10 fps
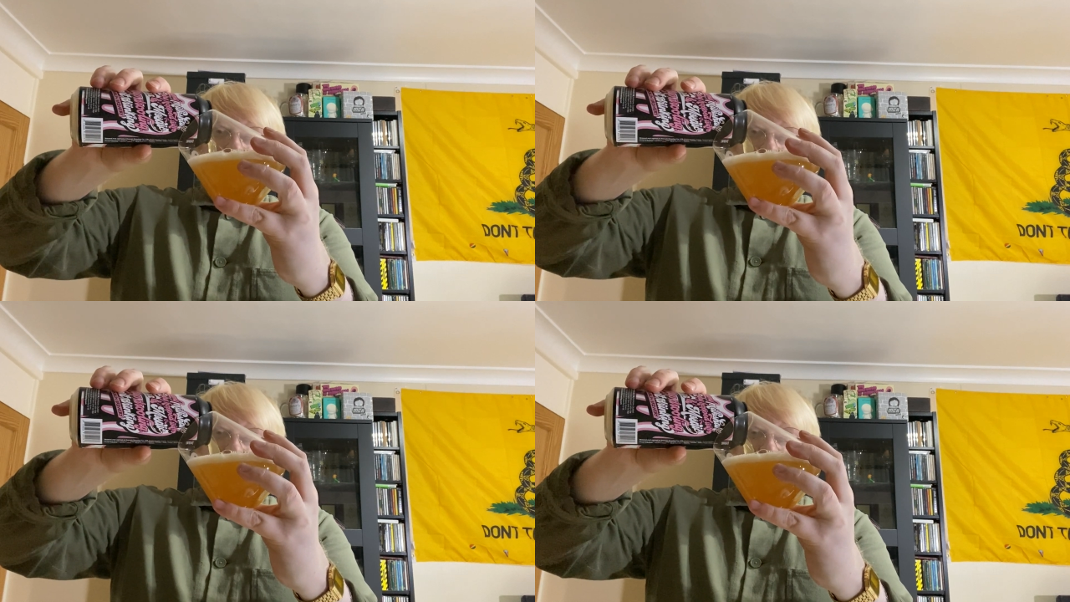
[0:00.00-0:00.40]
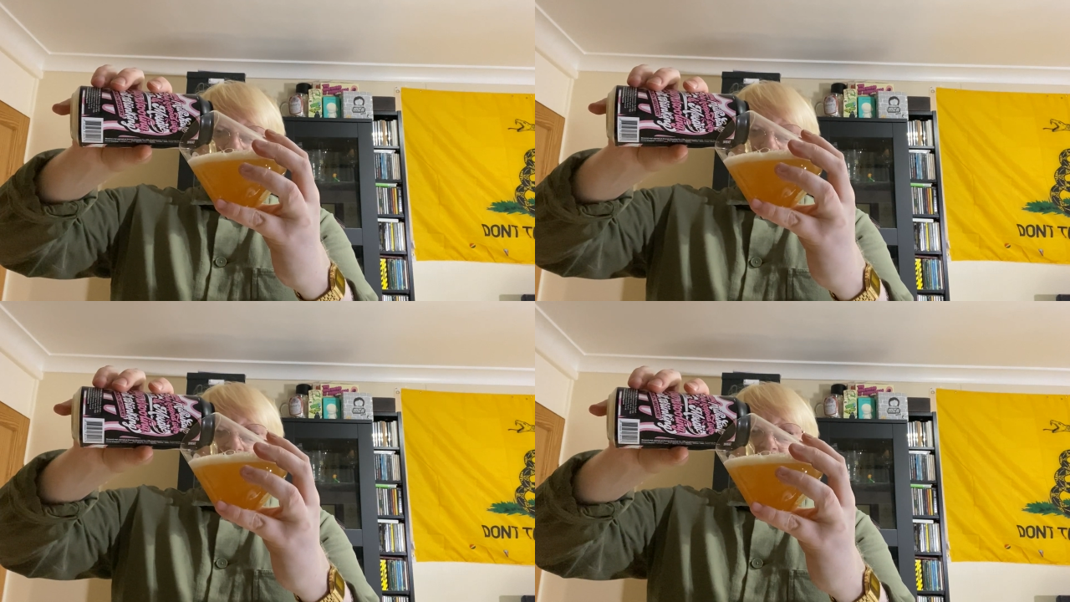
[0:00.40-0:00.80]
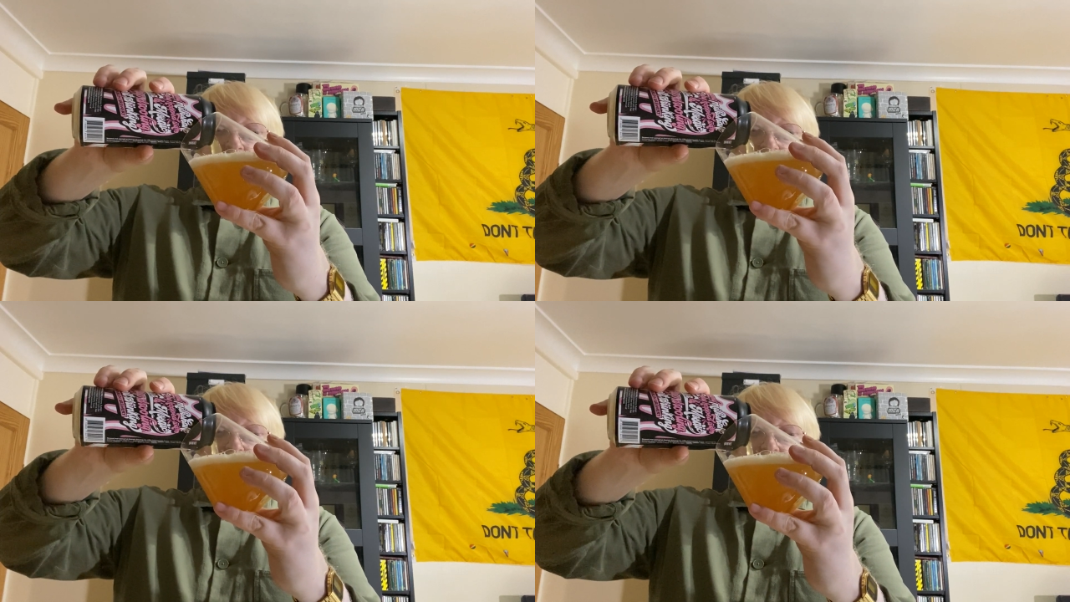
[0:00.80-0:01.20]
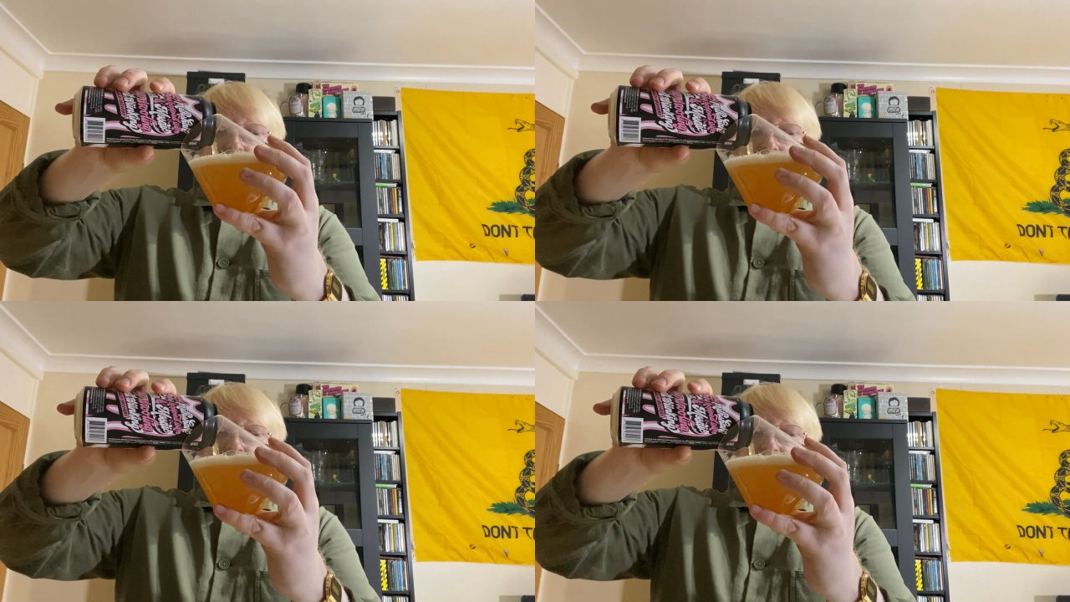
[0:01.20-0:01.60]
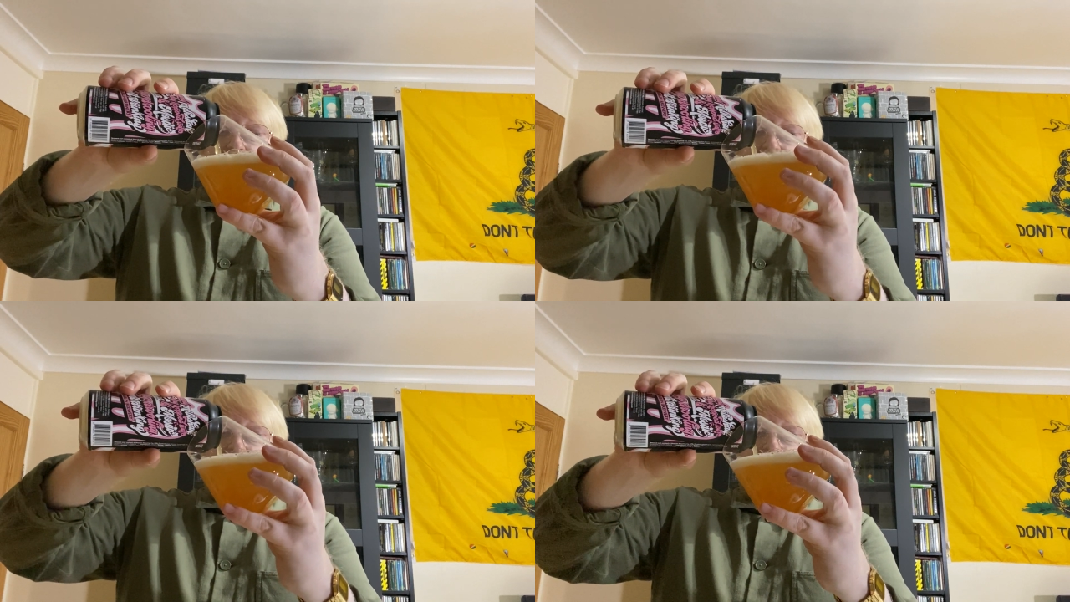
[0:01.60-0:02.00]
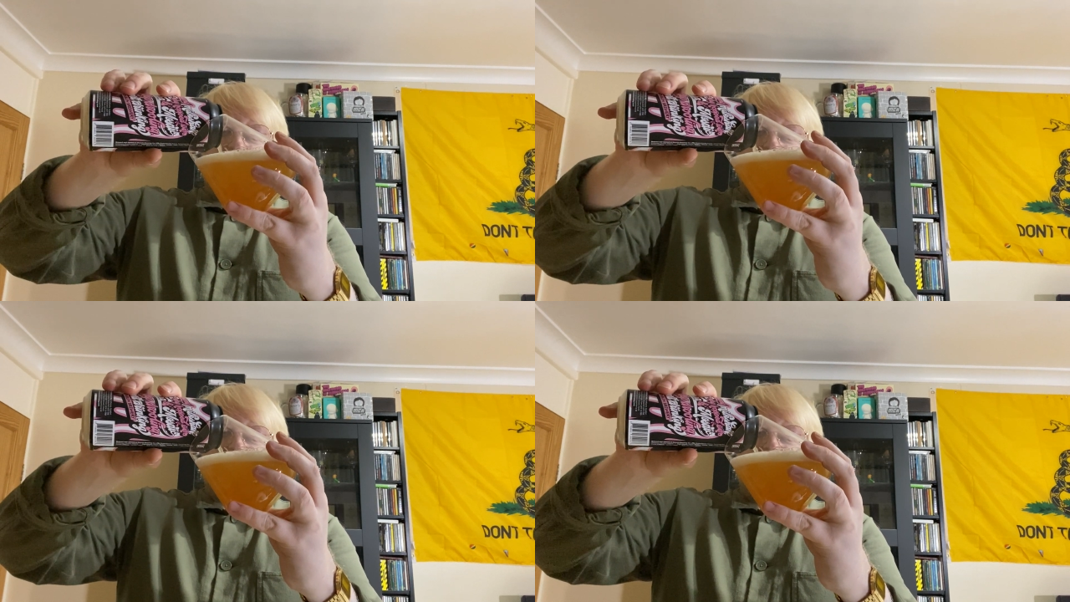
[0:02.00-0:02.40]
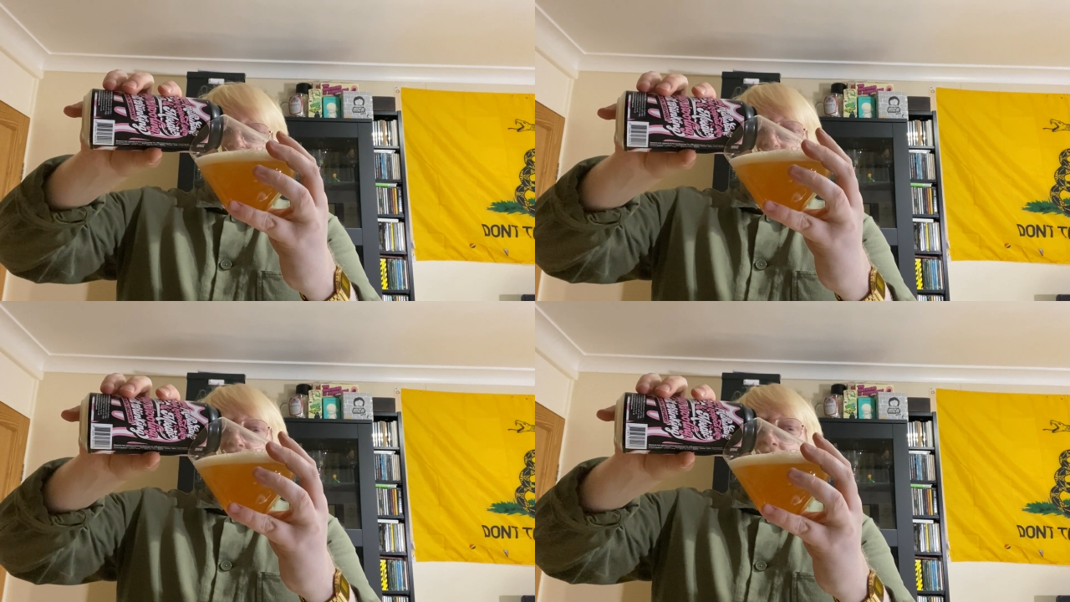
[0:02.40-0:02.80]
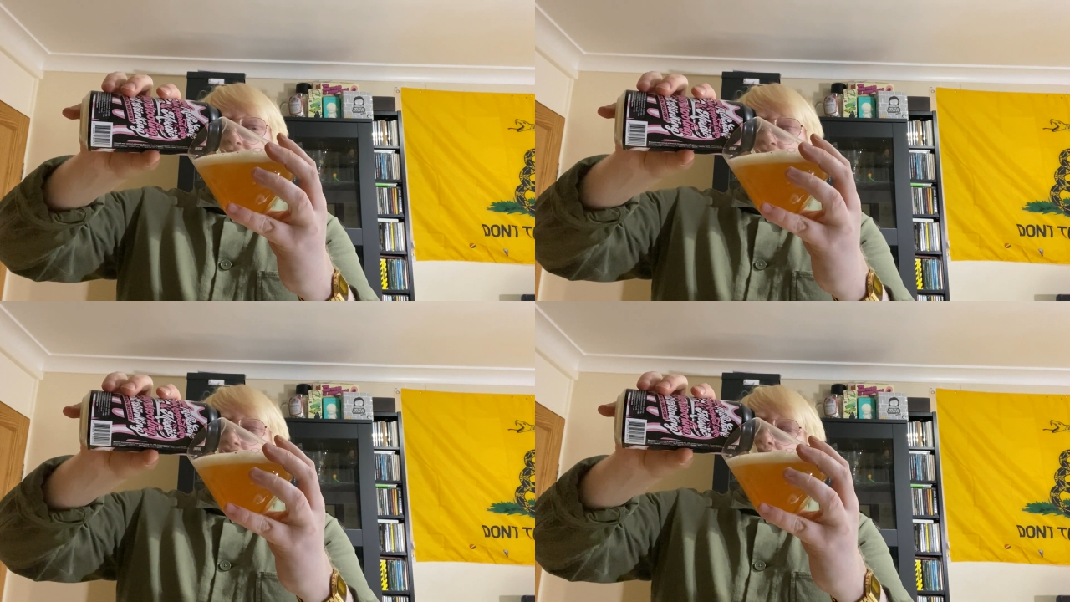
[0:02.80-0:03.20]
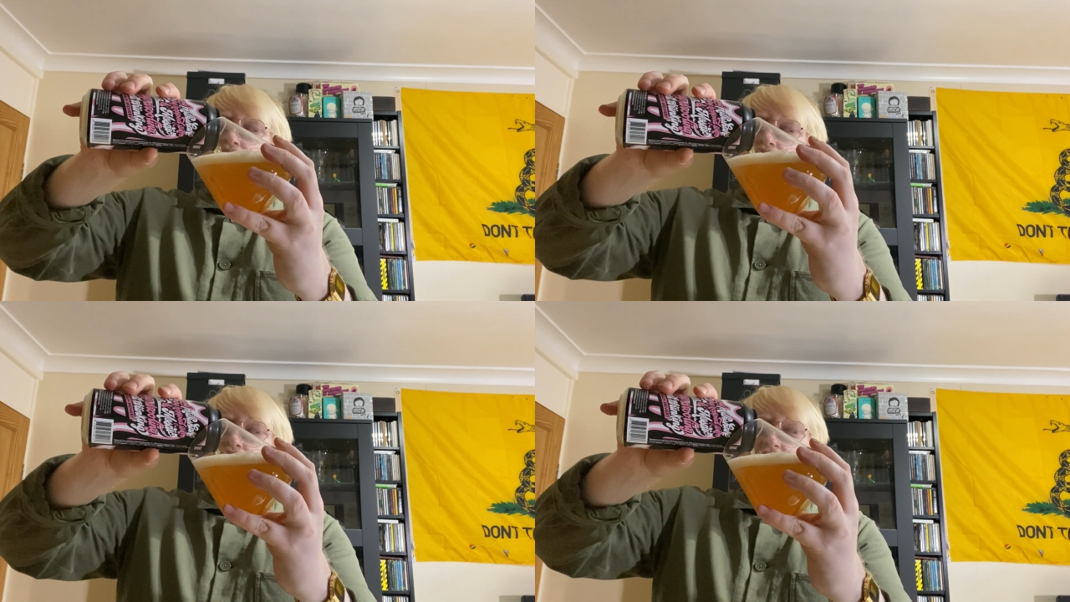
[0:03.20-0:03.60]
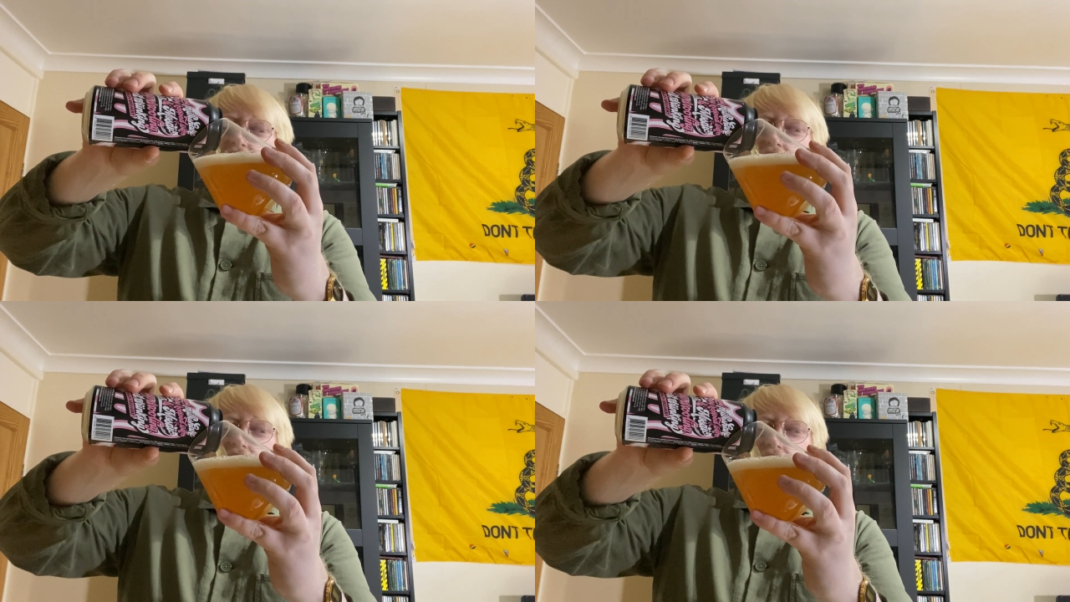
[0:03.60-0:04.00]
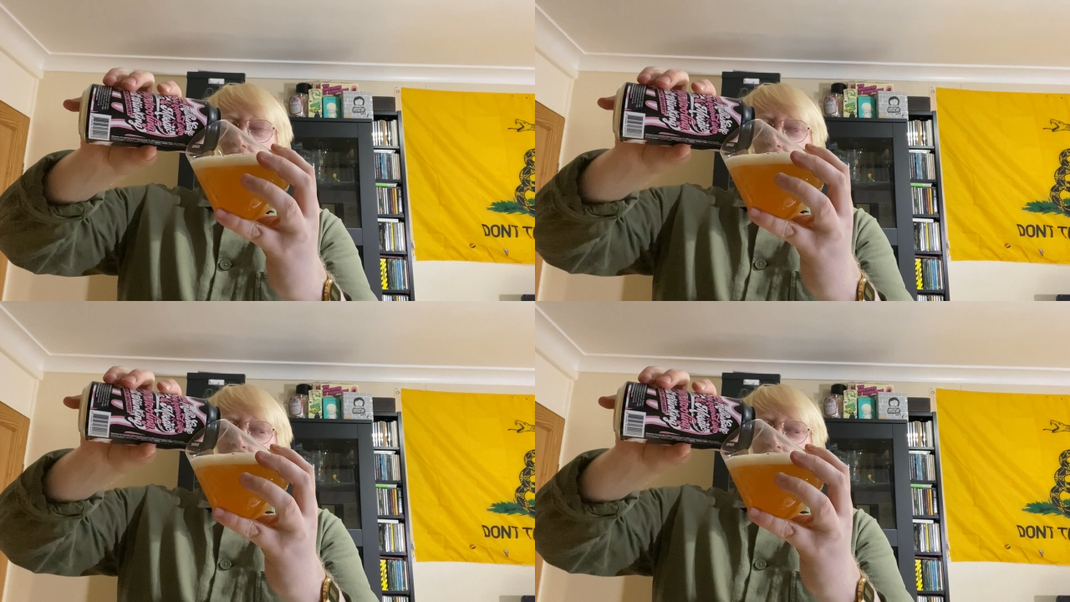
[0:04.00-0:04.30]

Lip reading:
(no speaker visible)